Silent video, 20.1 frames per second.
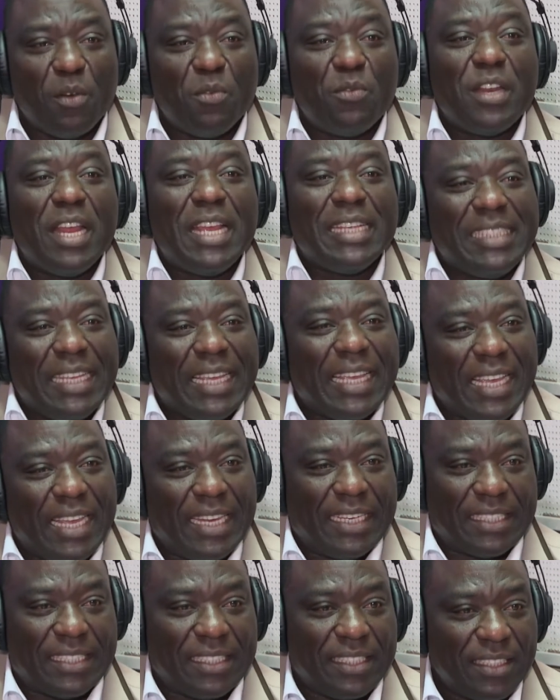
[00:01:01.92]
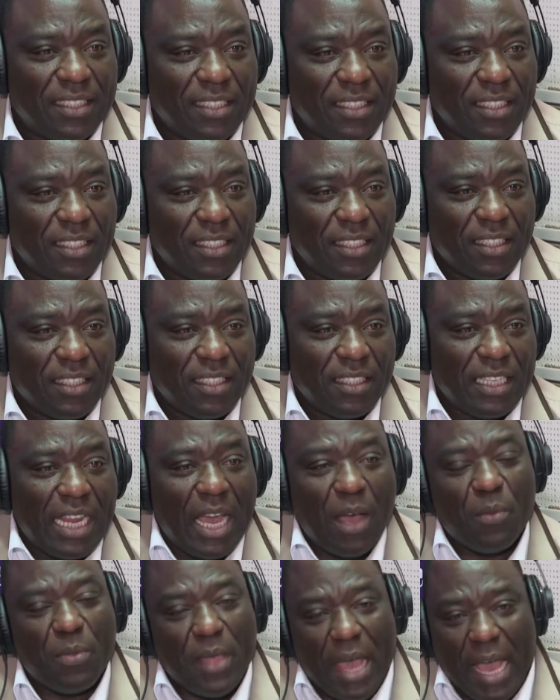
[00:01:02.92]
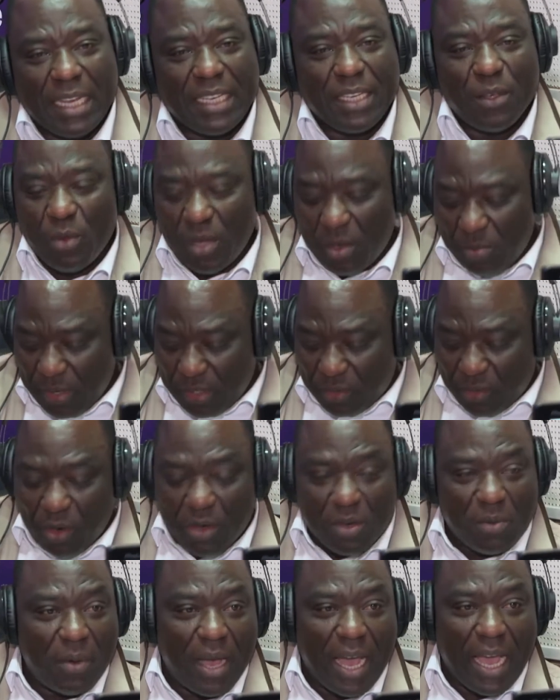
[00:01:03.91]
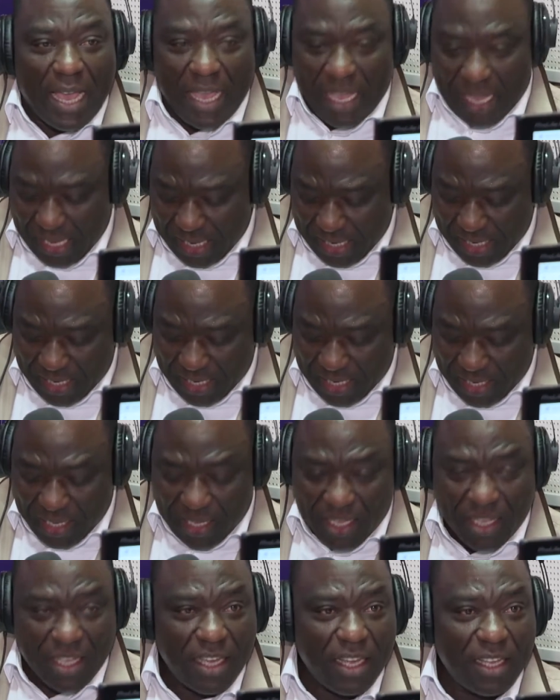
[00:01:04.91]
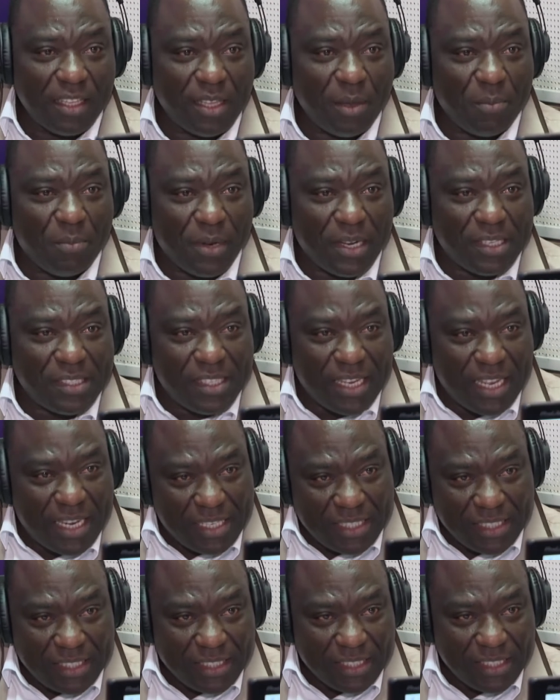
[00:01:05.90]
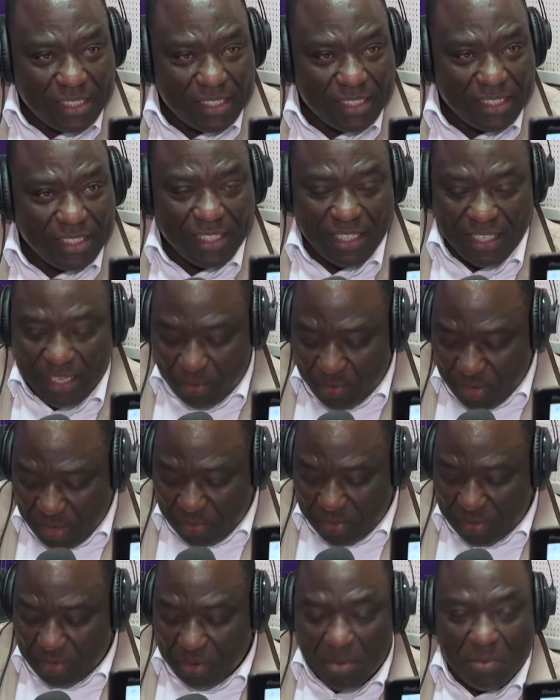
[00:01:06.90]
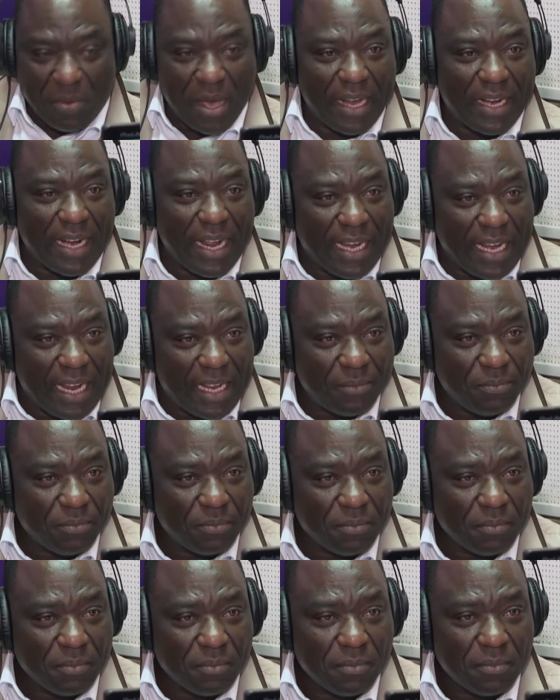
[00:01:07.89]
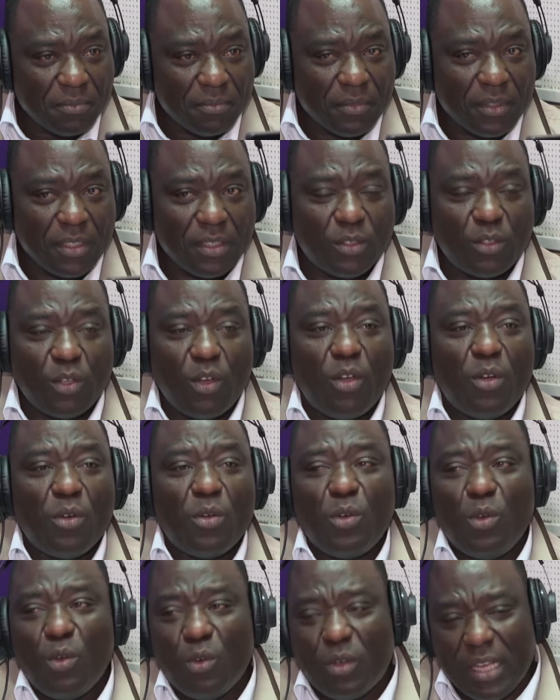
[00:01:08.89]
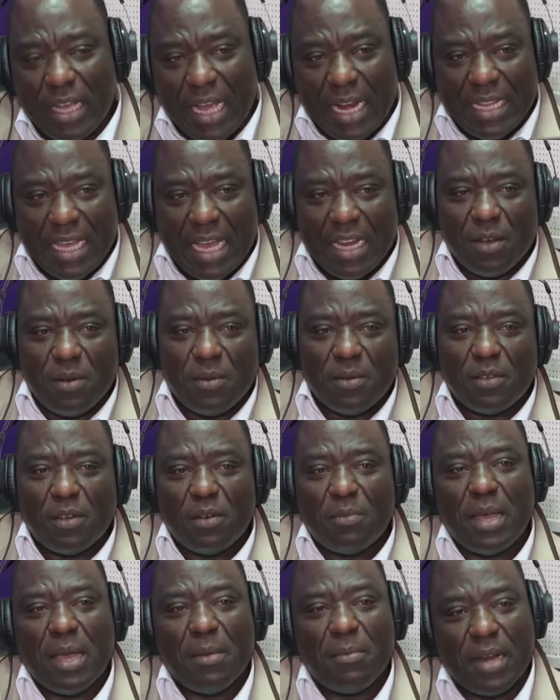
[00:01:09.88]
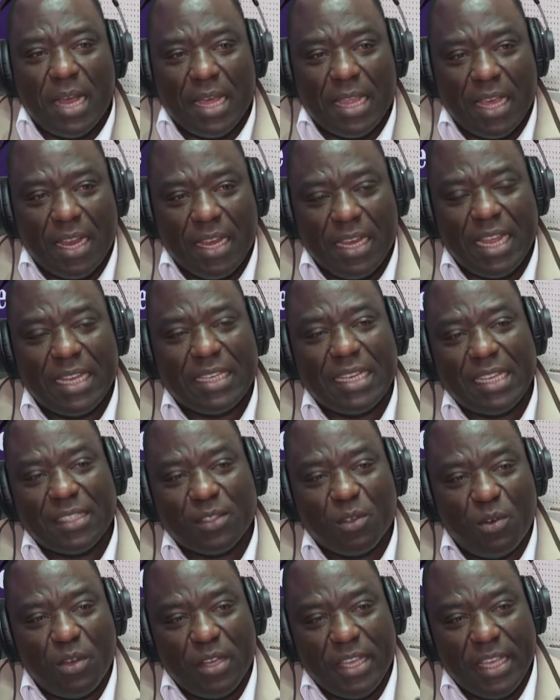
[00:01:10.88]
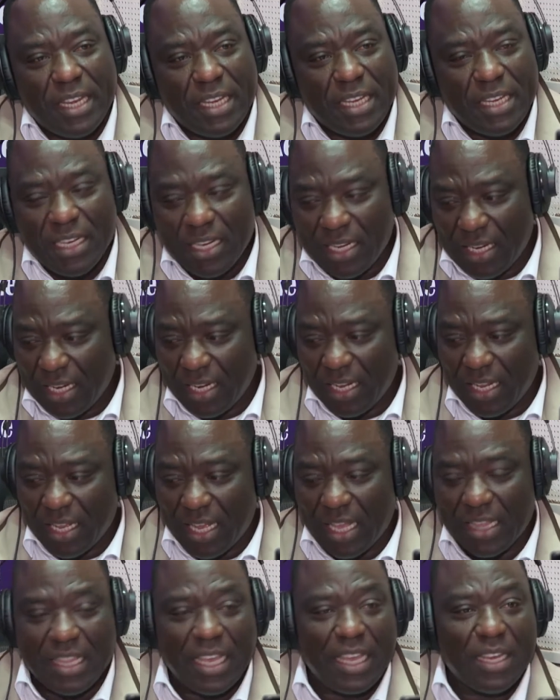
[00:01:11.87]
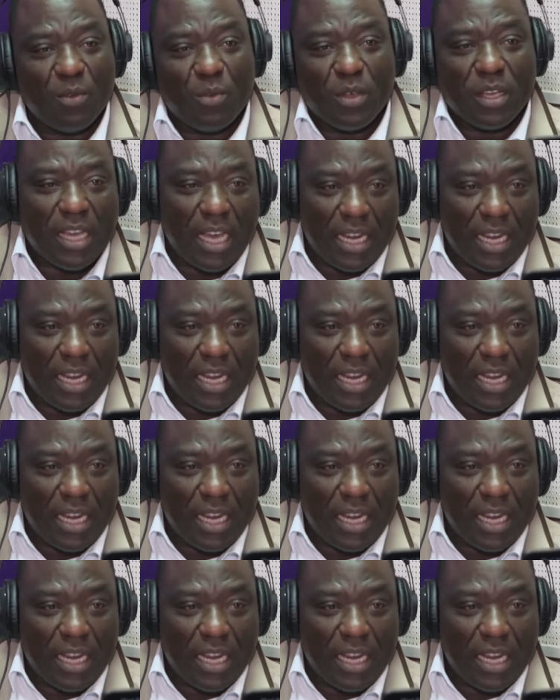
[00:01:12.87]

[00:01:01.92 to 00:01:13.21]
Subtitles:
of raising it. Now, that he will be told by the president, he will be told by Raila. So, looking at that, he will be told, my brother, let us go in, and then you